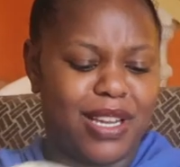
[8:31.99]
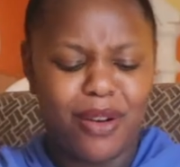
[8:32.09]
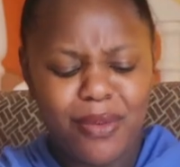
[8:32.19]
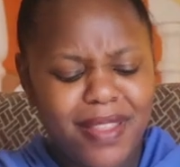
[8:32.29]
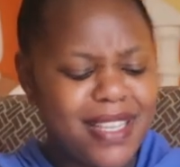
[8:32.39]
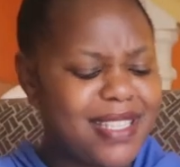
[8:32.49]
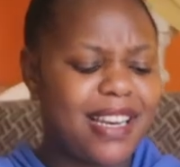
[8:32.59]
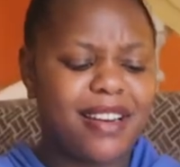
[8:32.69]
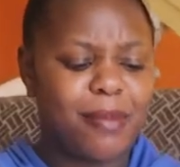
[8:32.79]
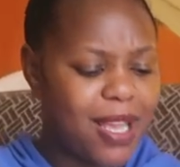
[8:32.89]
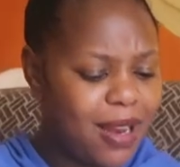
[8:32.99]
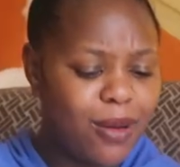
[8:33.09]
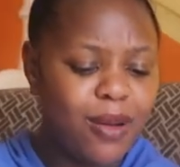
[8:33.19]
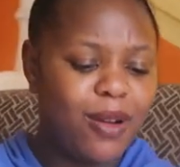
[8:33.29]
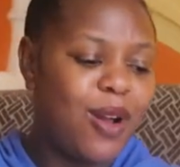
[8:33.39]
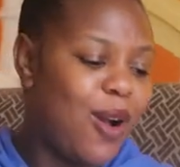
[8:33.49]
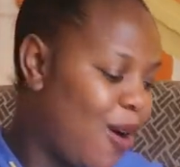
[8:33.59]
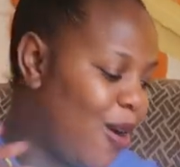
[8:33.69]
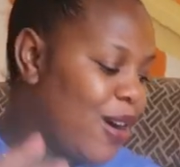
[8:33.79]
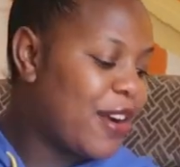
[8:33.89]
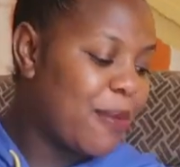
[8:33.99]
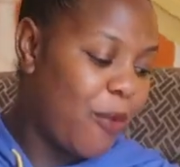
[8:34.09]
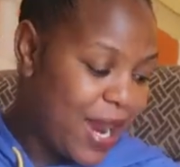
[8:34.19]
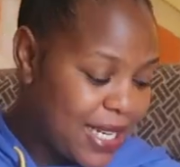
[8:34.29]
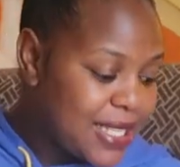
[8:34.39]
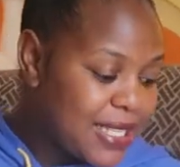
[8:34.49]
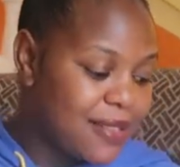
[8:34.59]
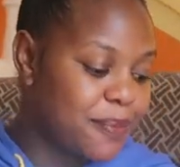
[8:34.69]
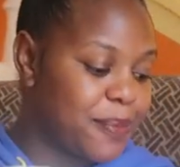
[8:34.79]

I don't know if it's cream yellow or cream white.